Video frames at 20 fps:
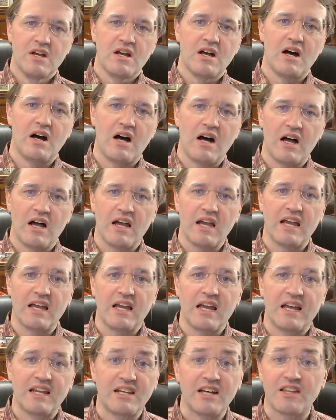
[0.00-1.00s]

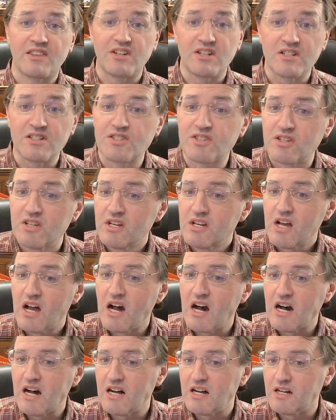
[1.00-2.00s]
and others
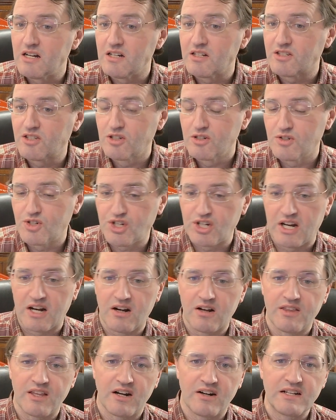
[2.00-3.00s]
to
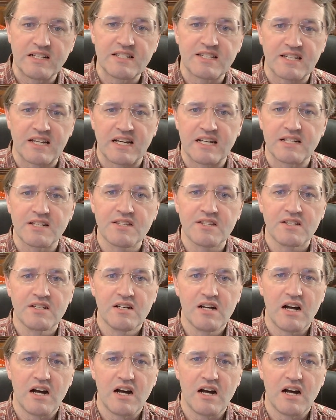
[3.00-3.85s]
share their insights